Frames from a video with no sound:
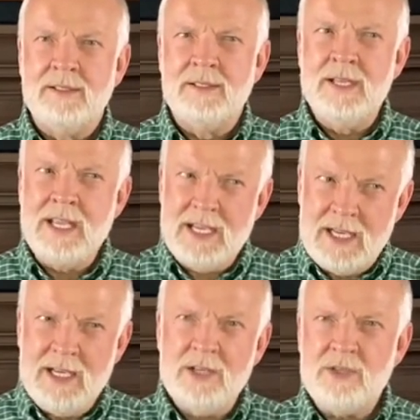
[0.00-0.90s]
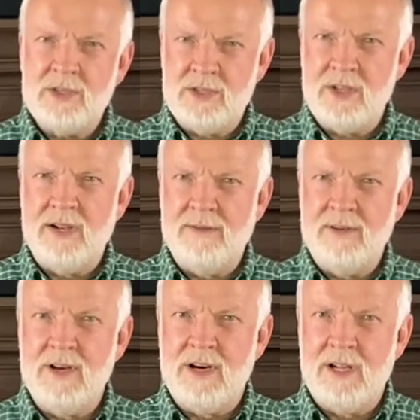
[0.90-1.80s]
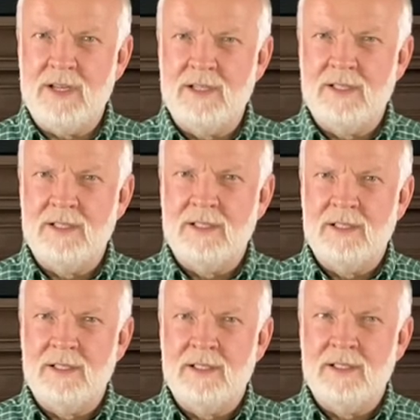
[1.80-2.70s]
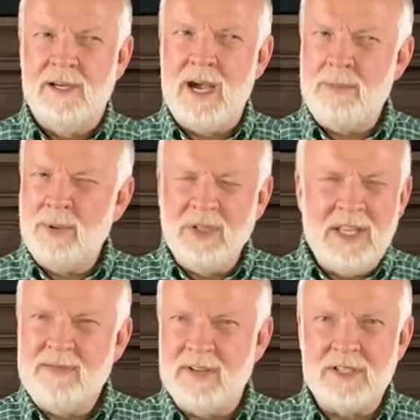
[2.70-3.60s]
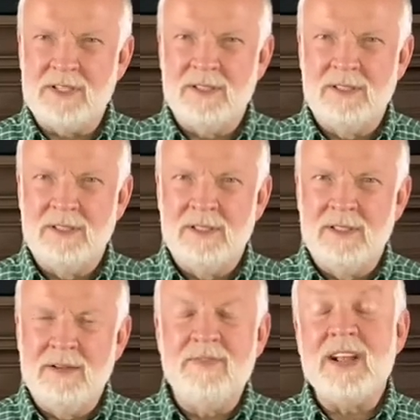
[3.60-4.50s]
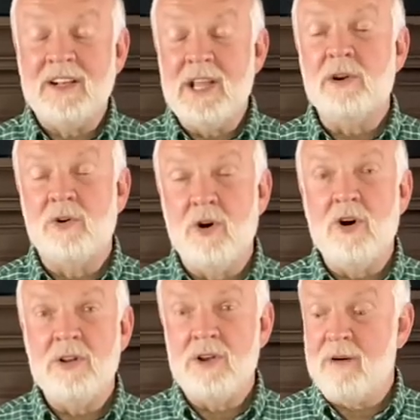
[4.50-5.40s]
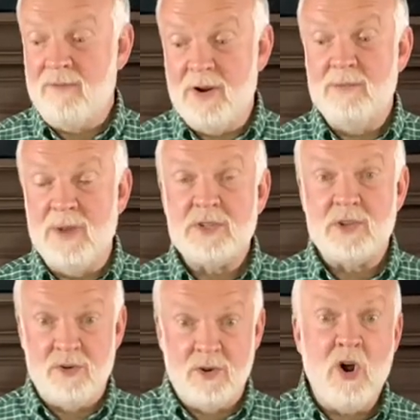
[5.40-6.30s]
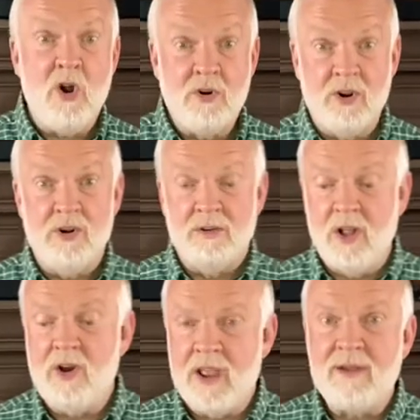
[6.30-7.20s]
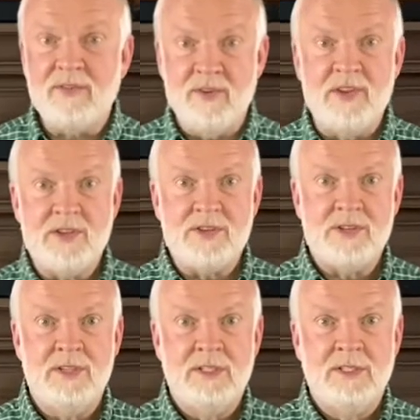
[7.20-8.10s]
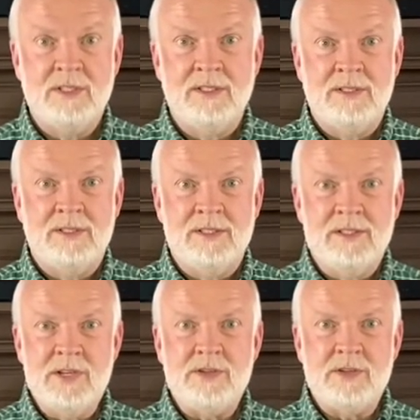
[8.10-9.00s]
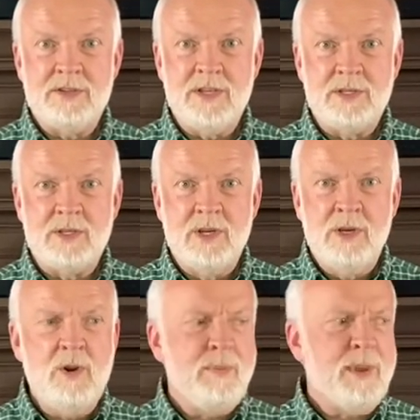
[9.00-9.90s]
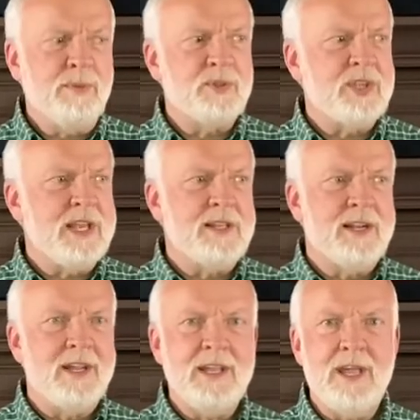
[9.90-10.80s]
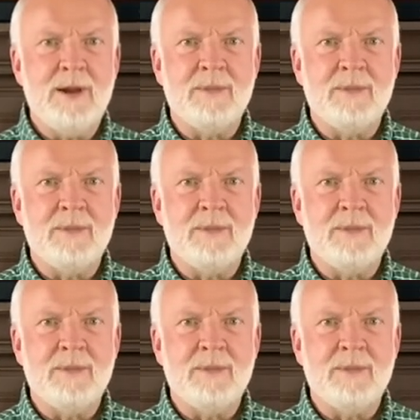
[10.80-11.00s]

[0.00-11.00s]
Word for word: He is the Son of God. I believe it. In fact, later on, not very much longer, long after this, Jesus says, Who are people saying that I am?